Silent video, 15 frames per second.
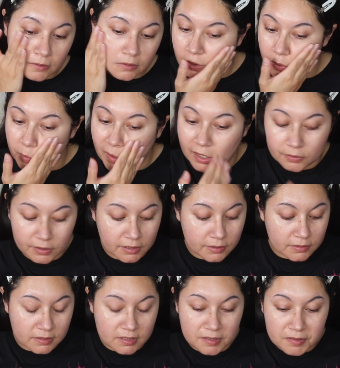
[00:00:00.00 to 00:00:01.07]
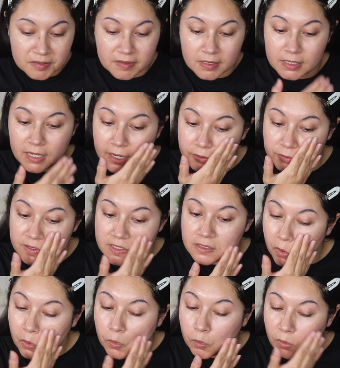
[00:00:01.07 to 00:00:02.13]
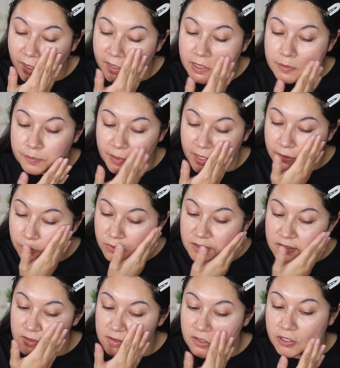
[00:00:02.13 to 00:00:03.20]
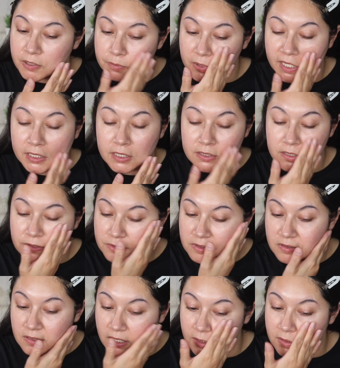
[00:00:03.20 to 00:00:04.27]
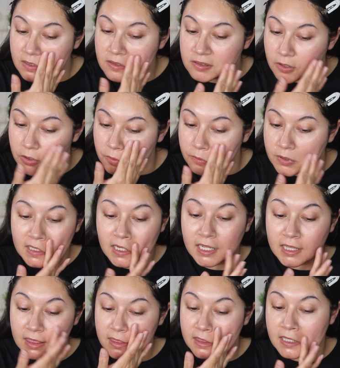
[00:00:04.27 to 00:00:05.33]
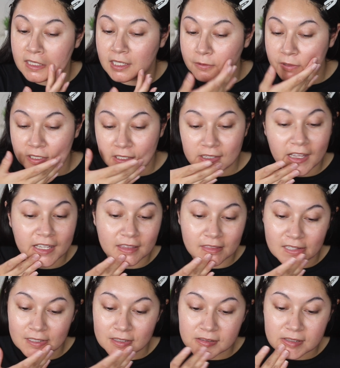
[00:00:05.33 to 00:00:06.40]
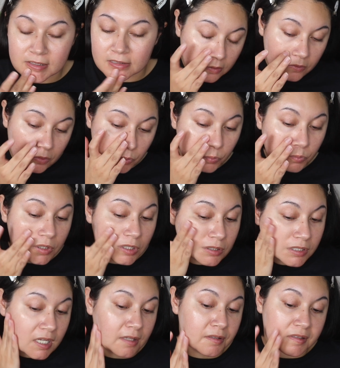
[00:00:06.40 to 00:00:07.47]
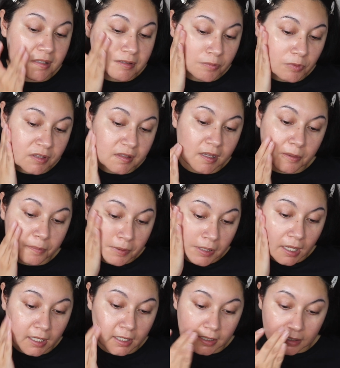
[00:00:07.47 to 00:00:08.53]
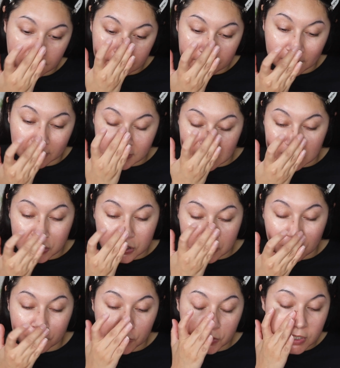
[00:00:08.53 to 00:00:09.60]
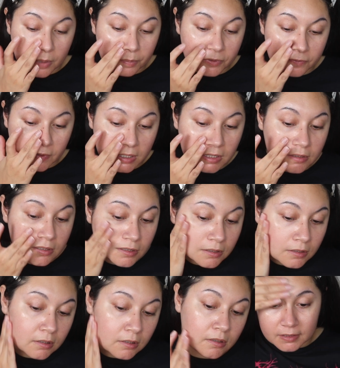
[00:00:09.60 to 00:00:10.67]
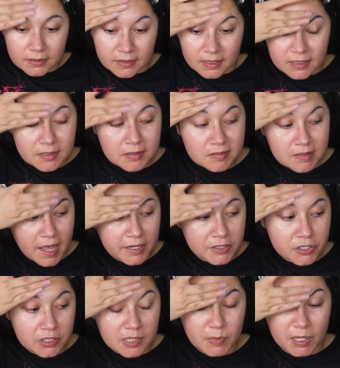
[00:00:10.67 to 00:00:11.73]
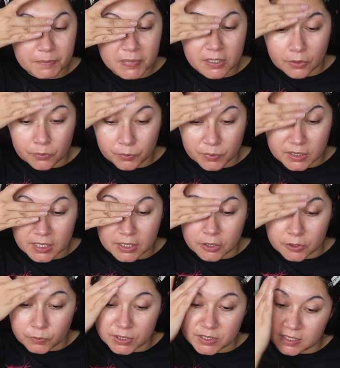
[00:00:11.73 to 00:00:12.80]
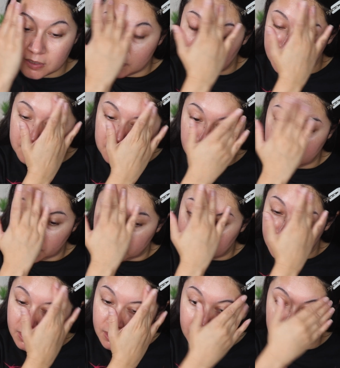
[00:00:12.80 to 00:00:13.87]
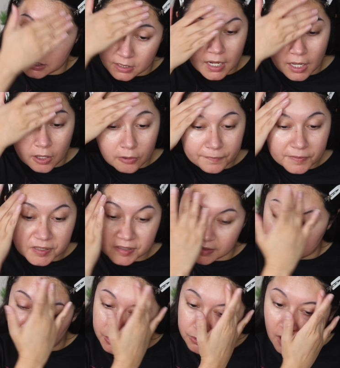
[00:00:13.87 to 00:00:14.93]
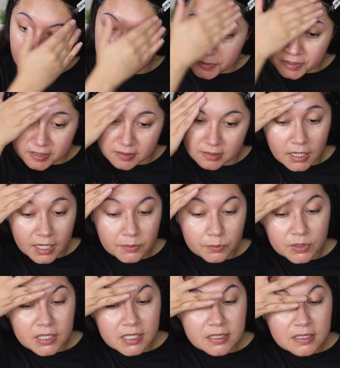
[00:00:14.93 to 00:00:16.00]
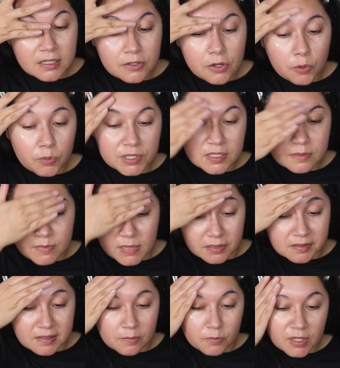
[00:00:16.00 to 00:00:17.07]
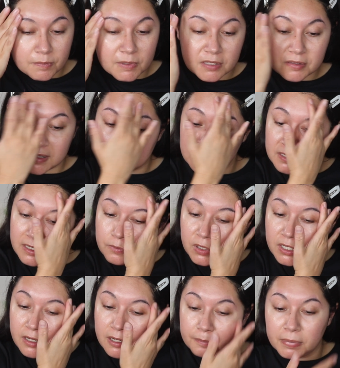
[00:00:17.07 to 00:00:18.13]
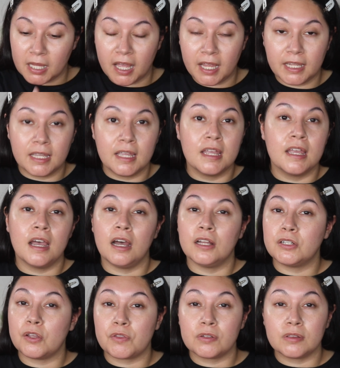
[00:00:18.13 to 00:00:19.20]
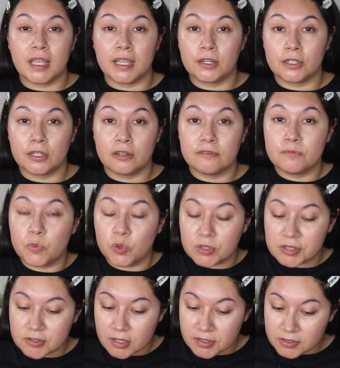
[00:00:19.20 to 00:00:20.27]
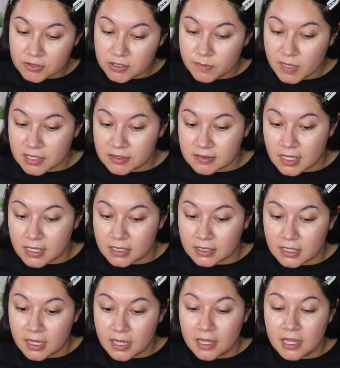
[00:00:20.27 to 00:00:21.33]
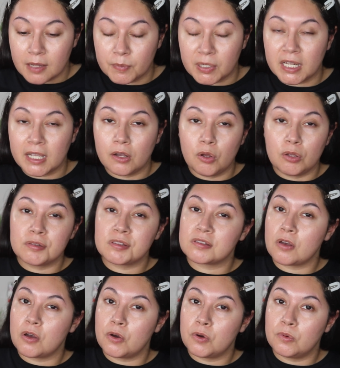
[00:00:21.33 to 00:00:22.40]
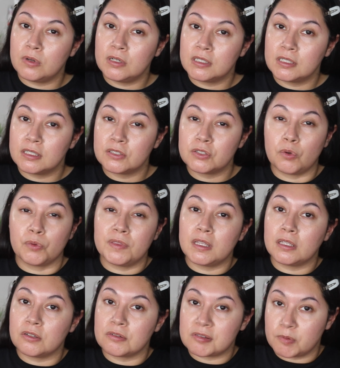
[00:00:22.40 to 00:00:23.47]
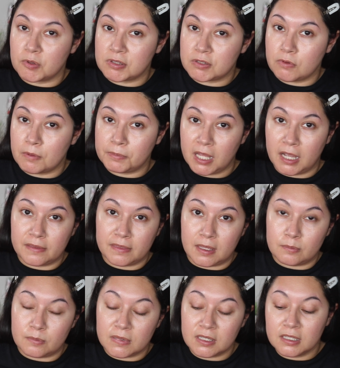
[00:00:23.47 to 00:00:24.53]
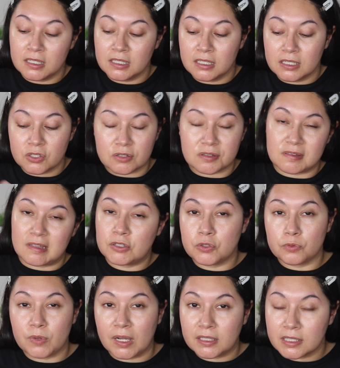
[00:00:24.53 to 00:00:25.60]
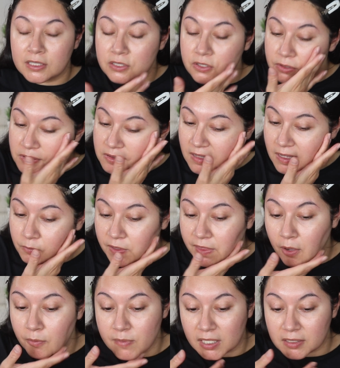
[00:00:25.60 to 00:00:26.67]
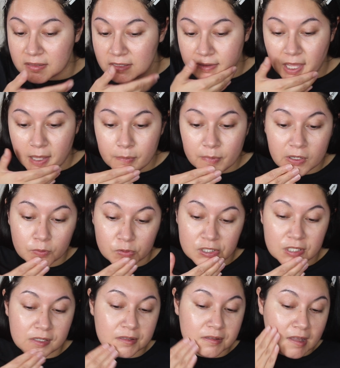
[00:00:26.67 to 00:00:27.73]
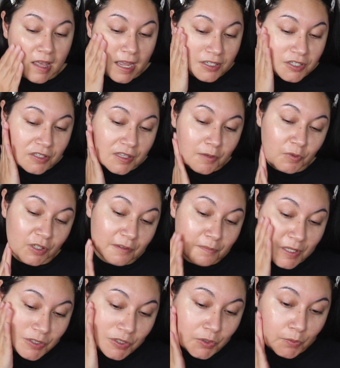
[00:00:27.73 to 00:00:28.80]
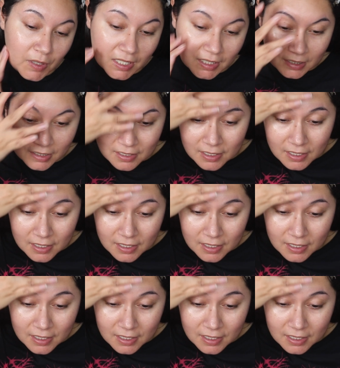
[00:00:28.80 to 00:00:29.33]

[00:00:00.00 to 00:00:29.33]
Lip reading: Oh wow, it does thin out quite a bit once you start applying it to your skin, so I think I'm gonna like this. The real test is once I apply foundation over top of it. This actually might be a really good one to mix with the e.l.f. sun drops. I really didn't know what to mix them with because I didn't want to apply another layer of moisturizer to my skin, but I also don't think you're supposed to apply them just like directly to your skin without mixing them, which is actually what I've been doing.